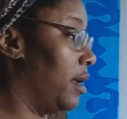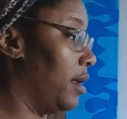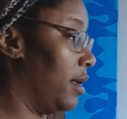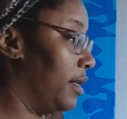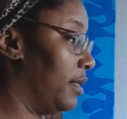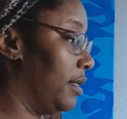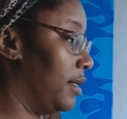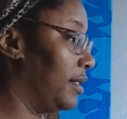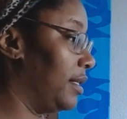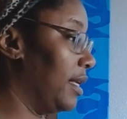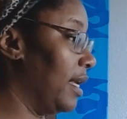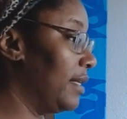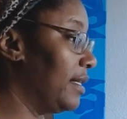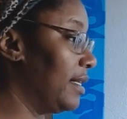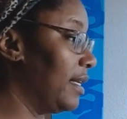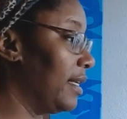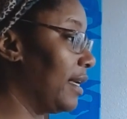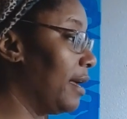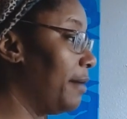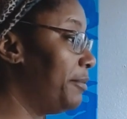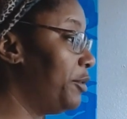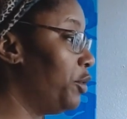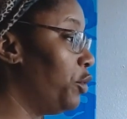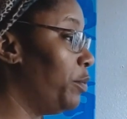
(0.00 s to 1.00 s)
Setting
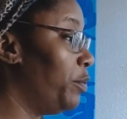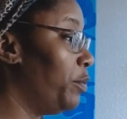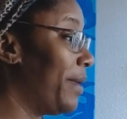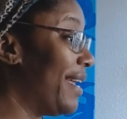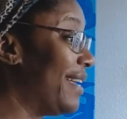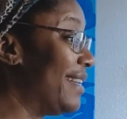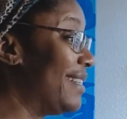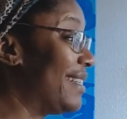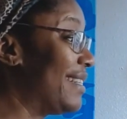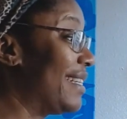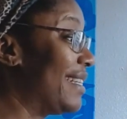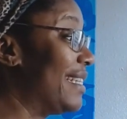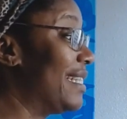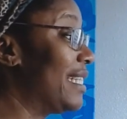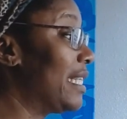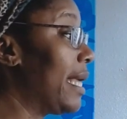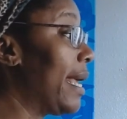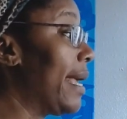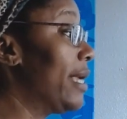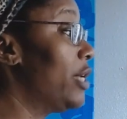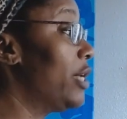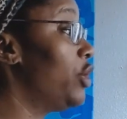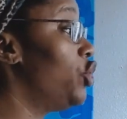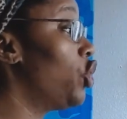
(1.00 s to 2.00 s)
up to paint is
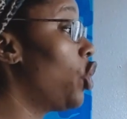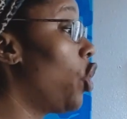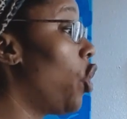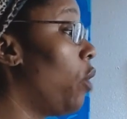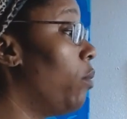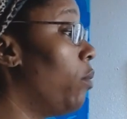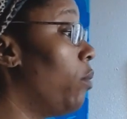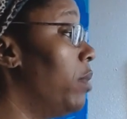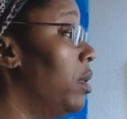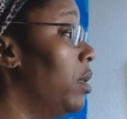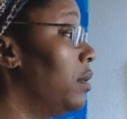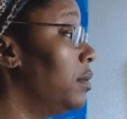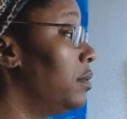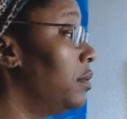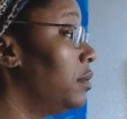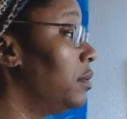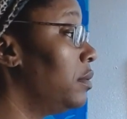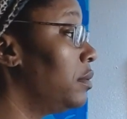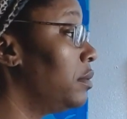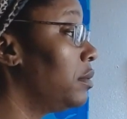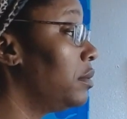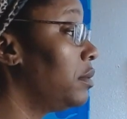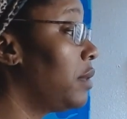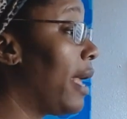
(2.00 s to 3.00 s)
a job.
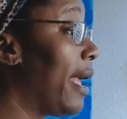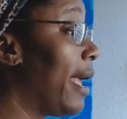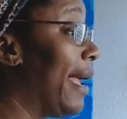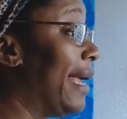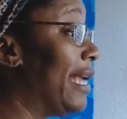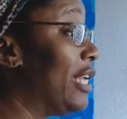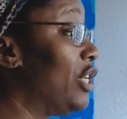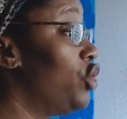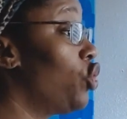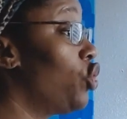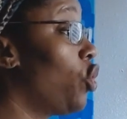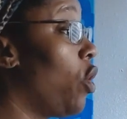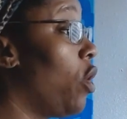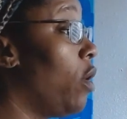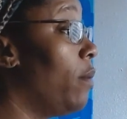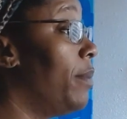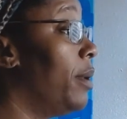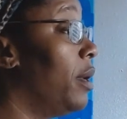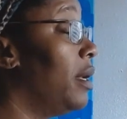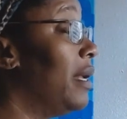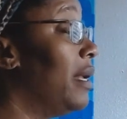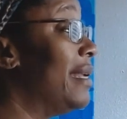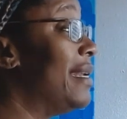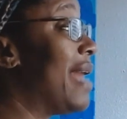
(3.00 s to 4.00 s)
A job,
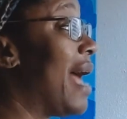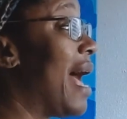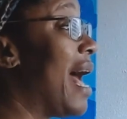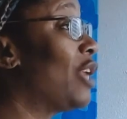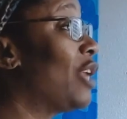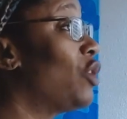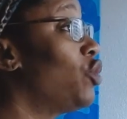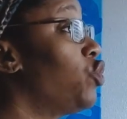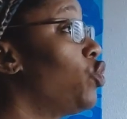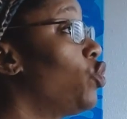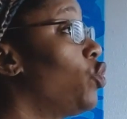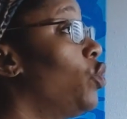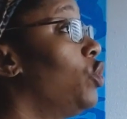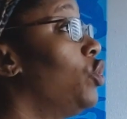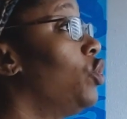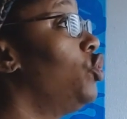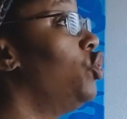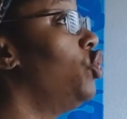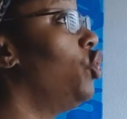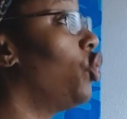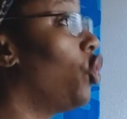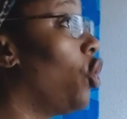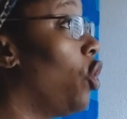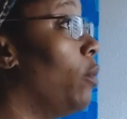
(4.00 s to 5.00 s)
an actual
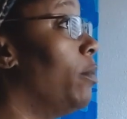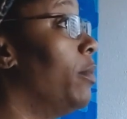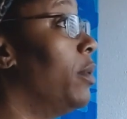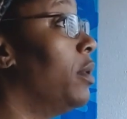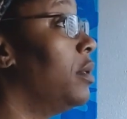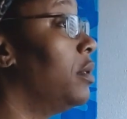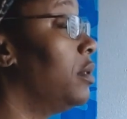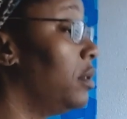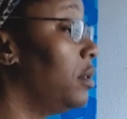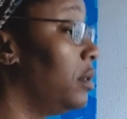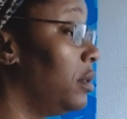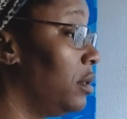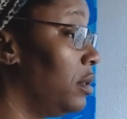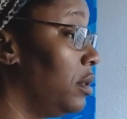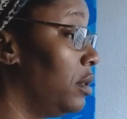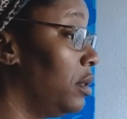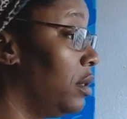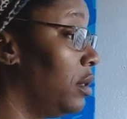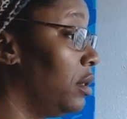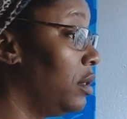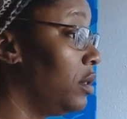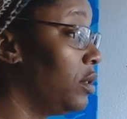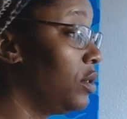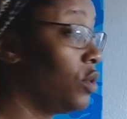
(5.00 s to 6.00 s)
job.
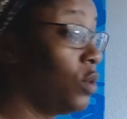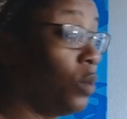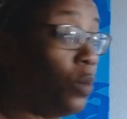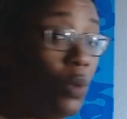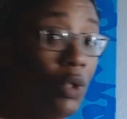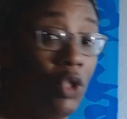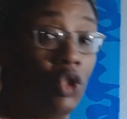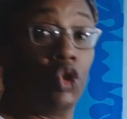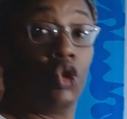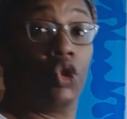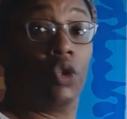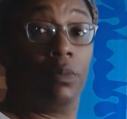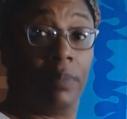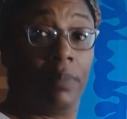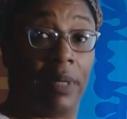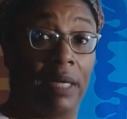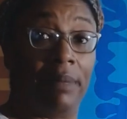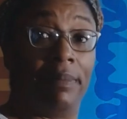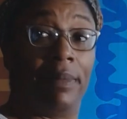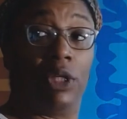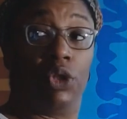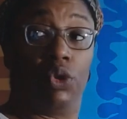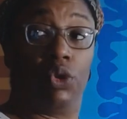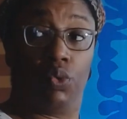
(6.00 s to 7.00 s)
Someone should pay
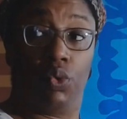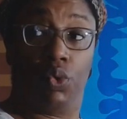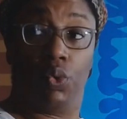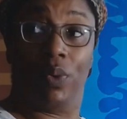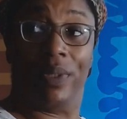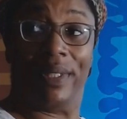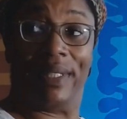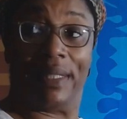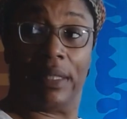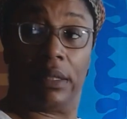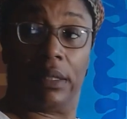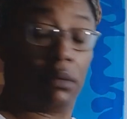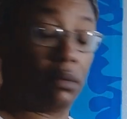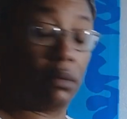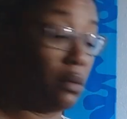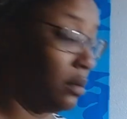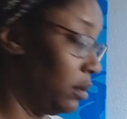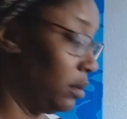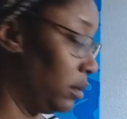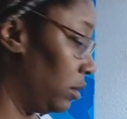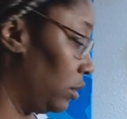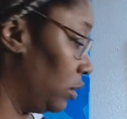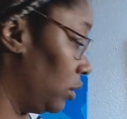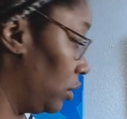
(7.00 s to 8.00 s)
me to do it.
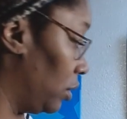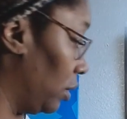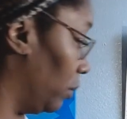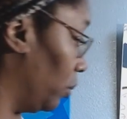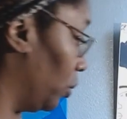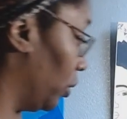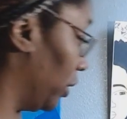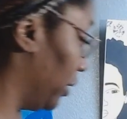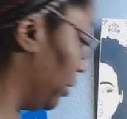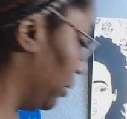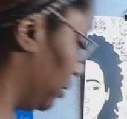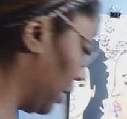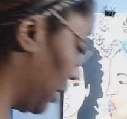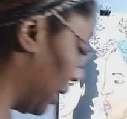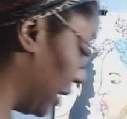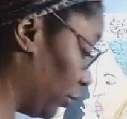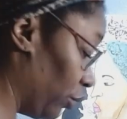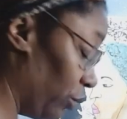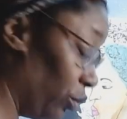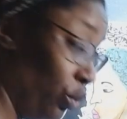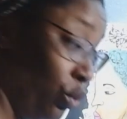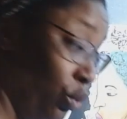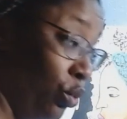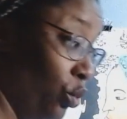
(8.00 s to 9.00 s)
Someone. I
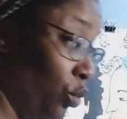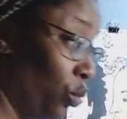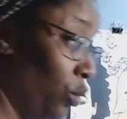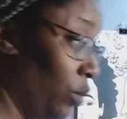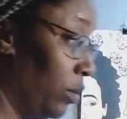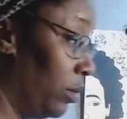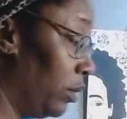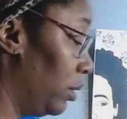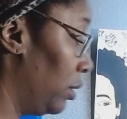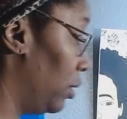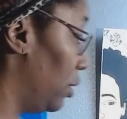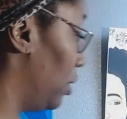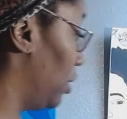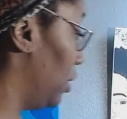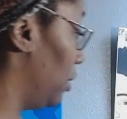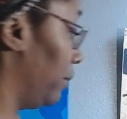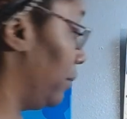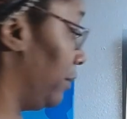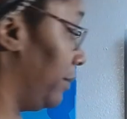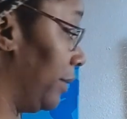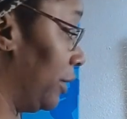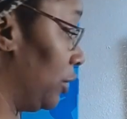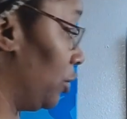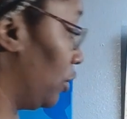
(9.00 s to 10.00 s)
don't know who,
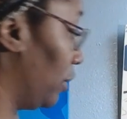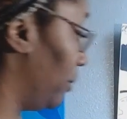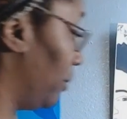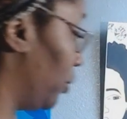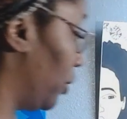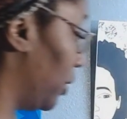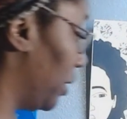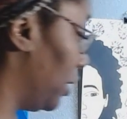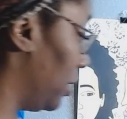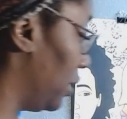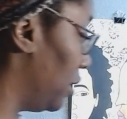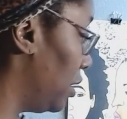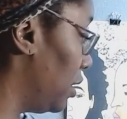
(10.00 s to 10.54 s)
but someone.